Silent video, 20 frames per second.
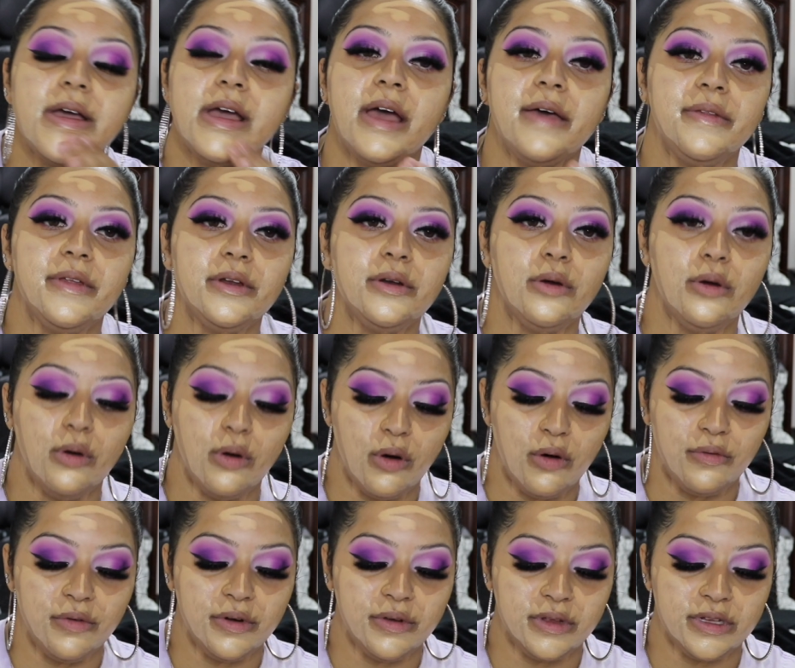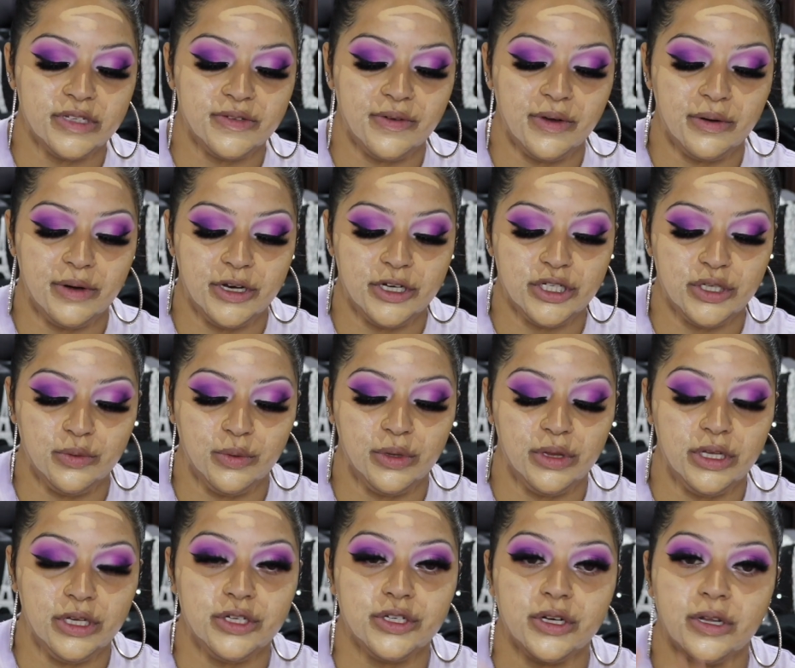and then go over this foundation with
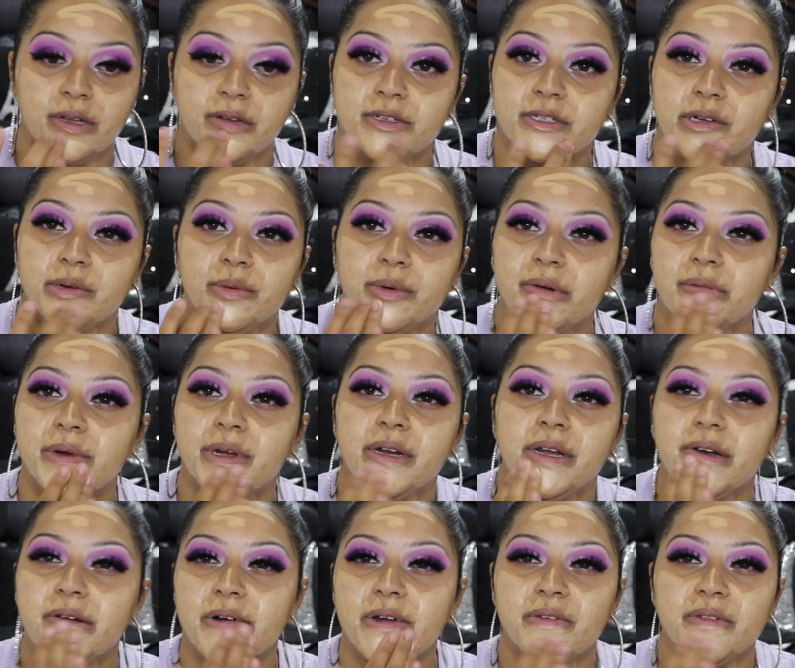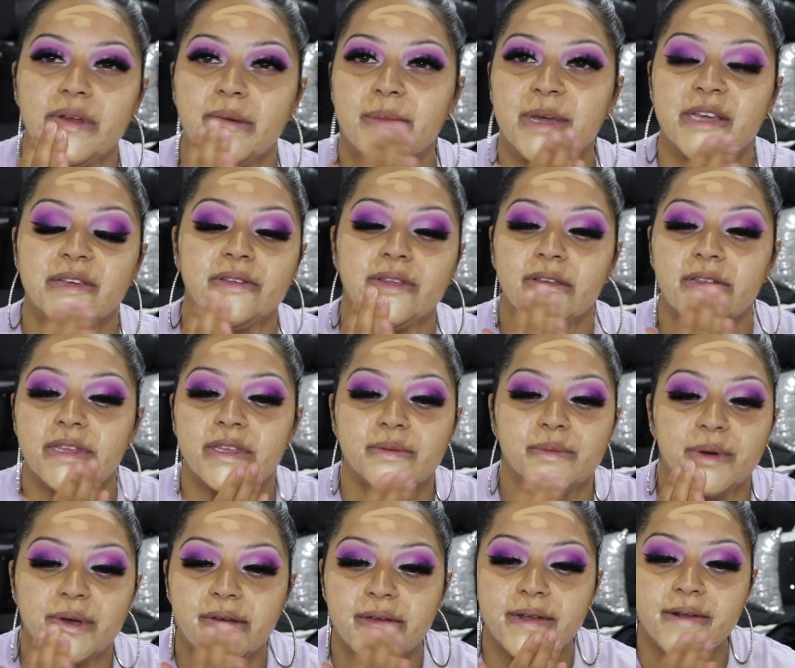the Charlotte Tilbury one. I don't know if that makes sense,
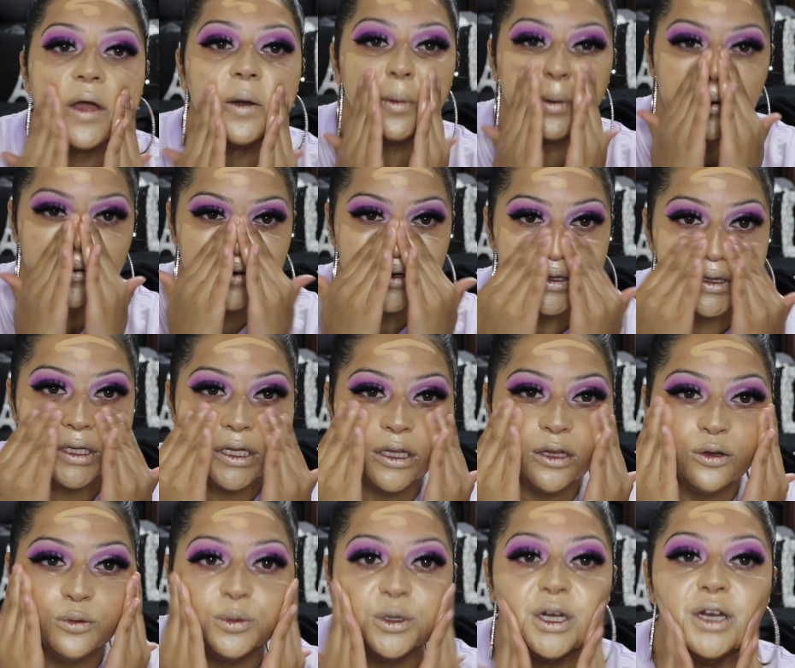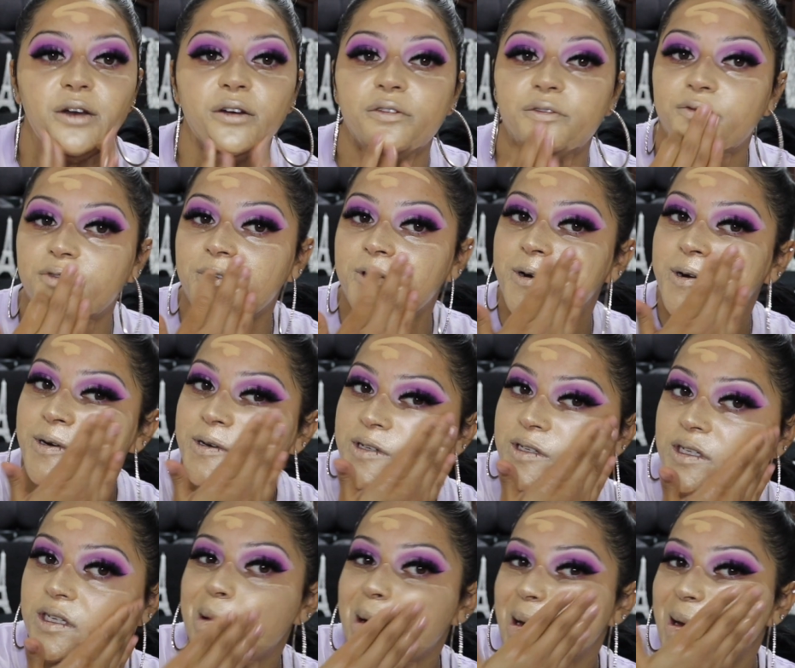but I would have done the illuminator
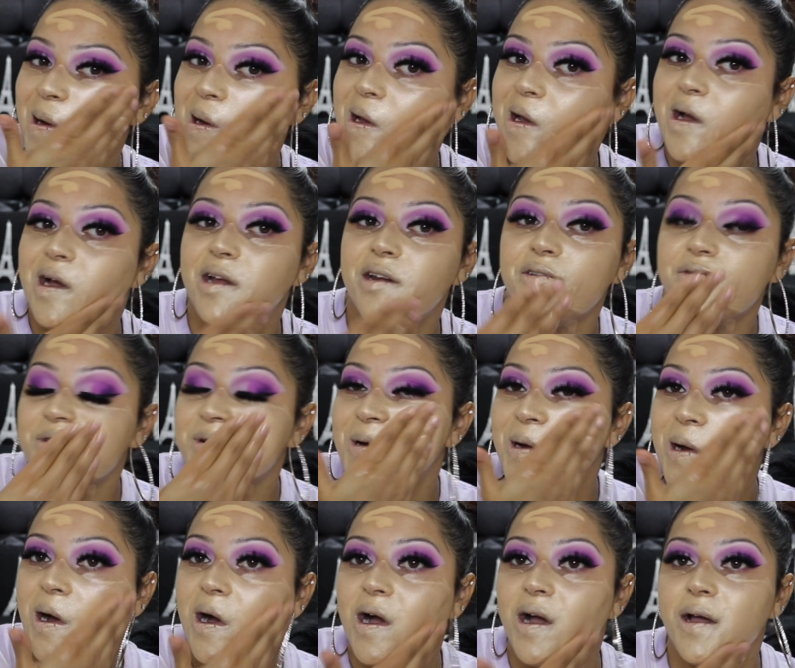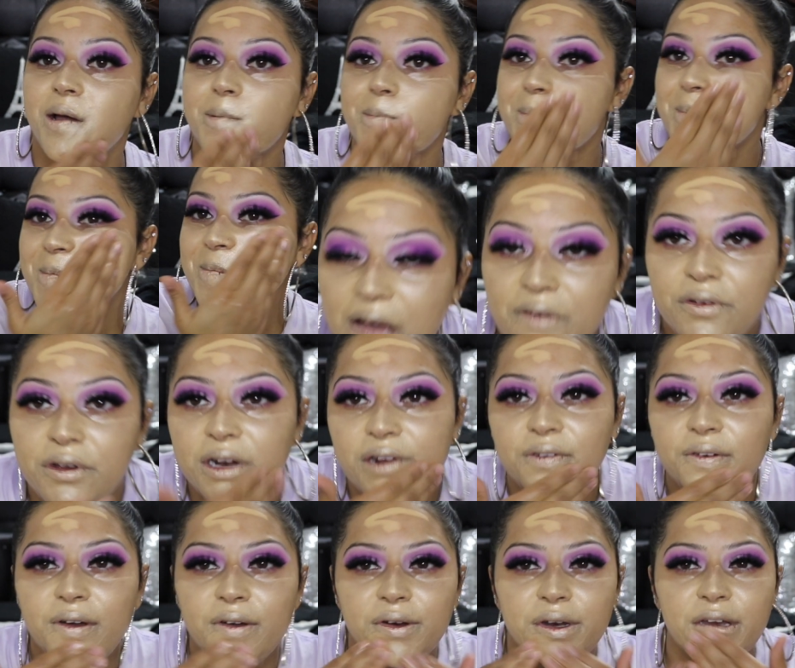first, but I kind of forgot. Having a
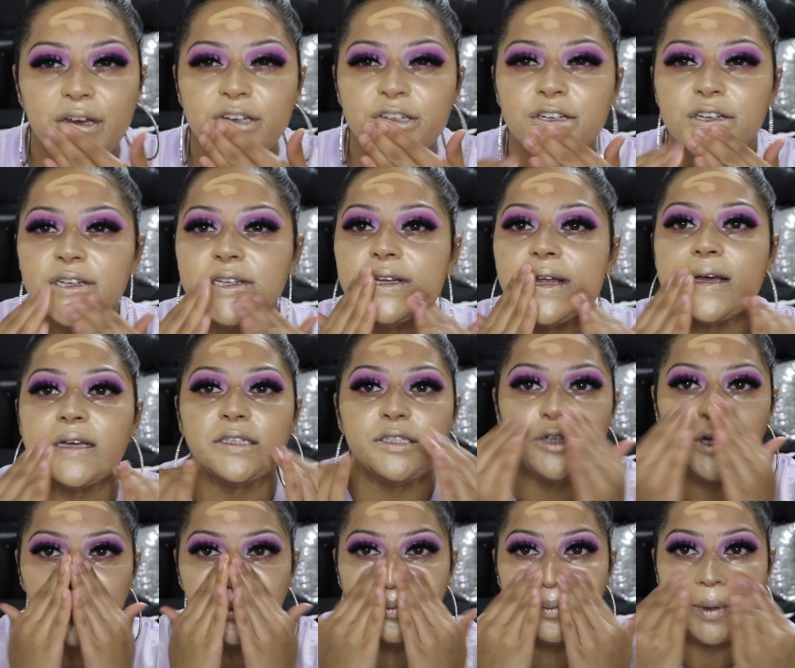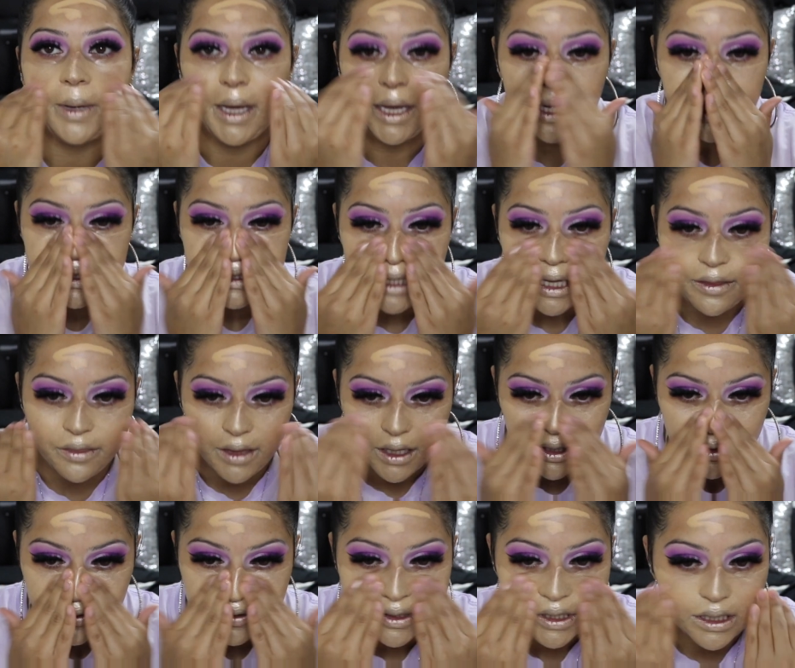foundation as your base and
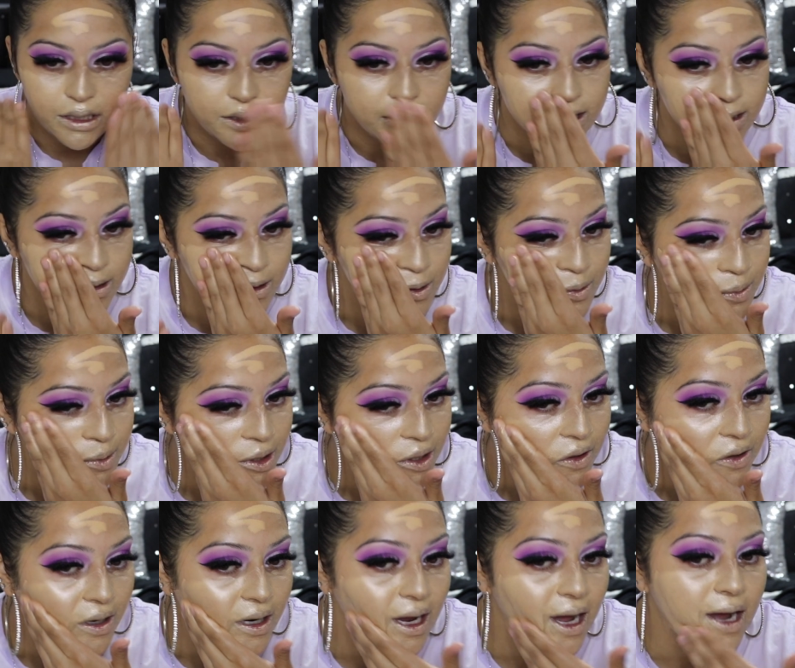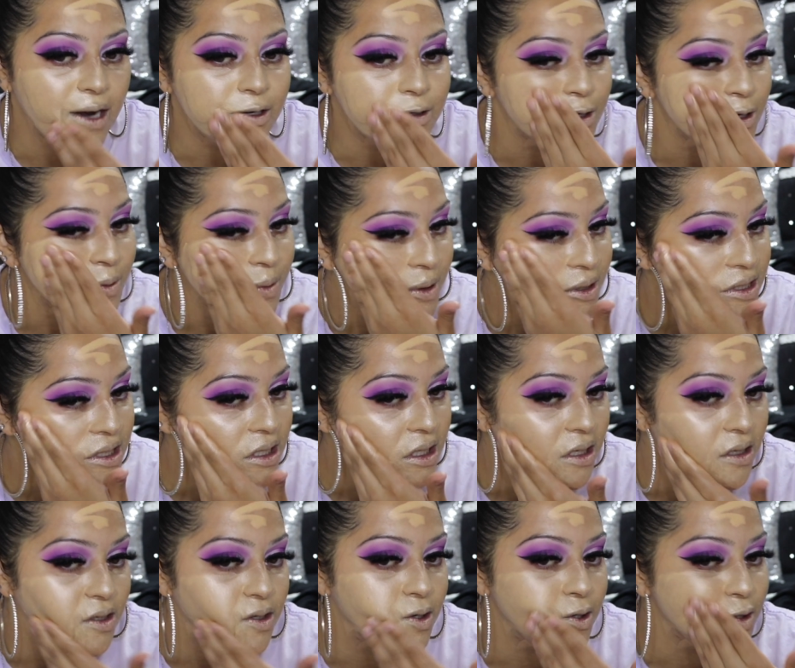then using this illuminator actually makes it
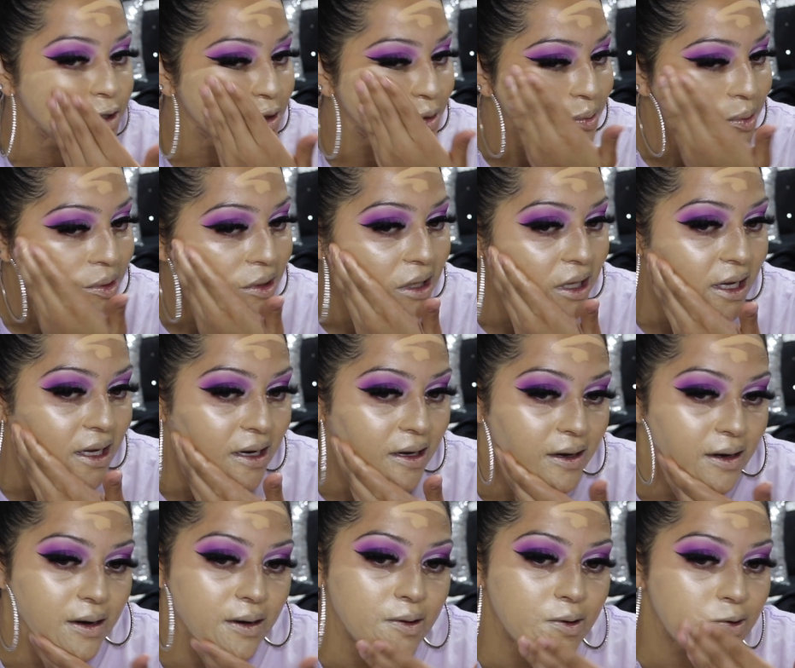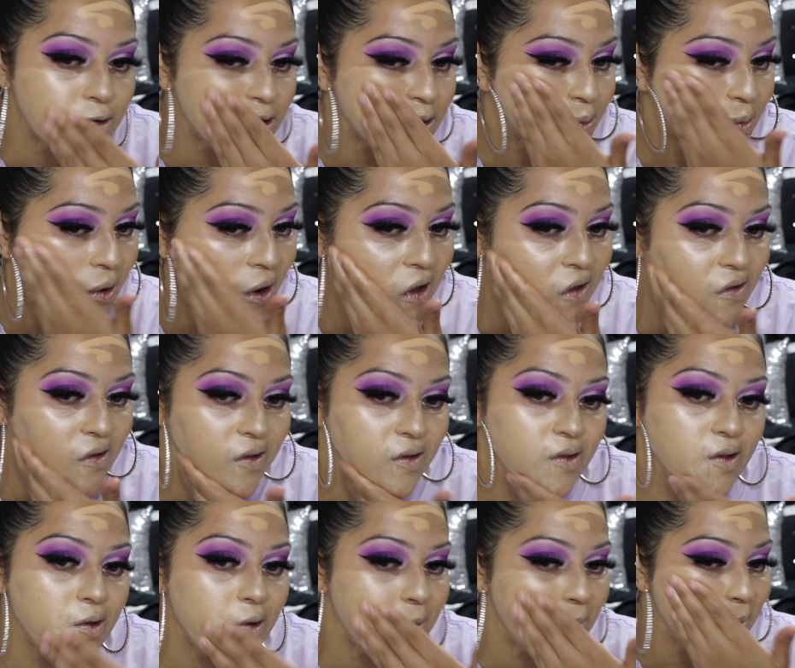easier to blend,
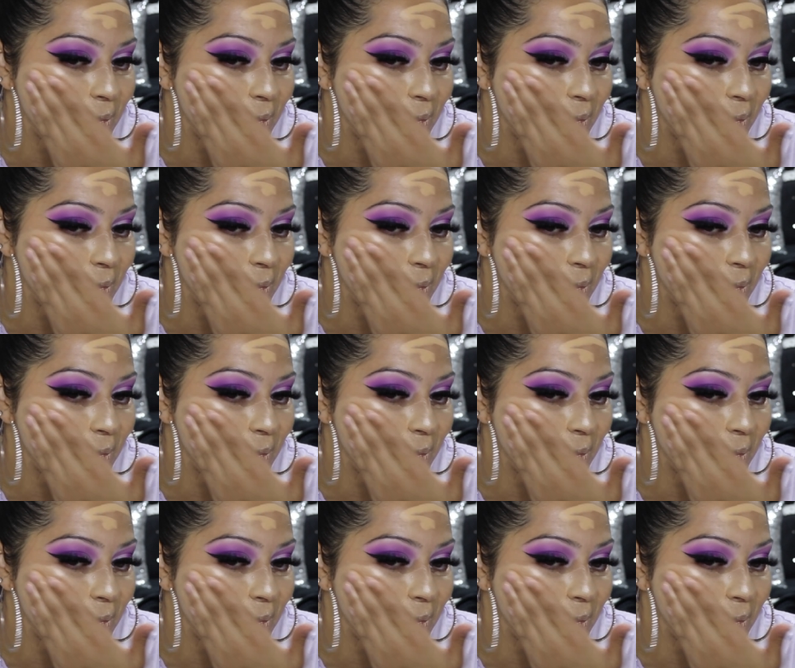surprisingly.